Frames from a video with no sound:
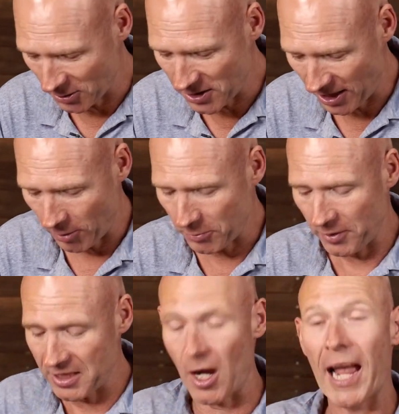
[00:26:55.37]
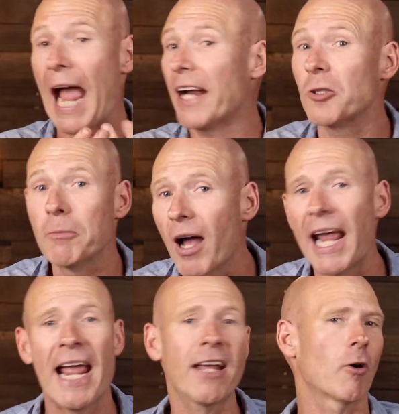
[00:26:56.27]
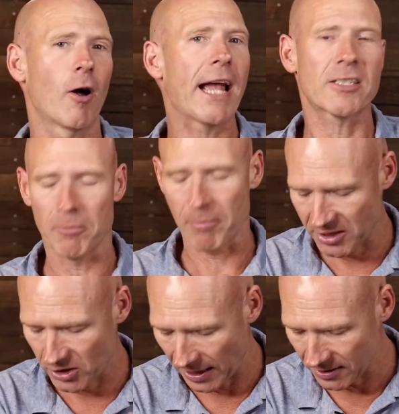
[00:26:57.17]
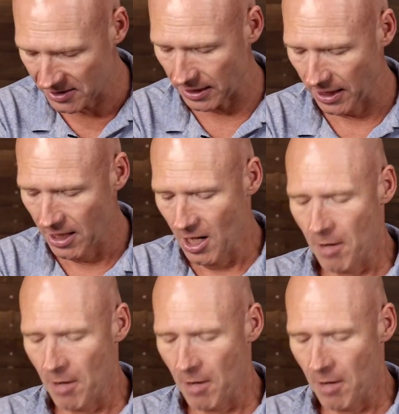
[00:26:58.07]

I do terrible things. I act on my anger. I act on my jealousy.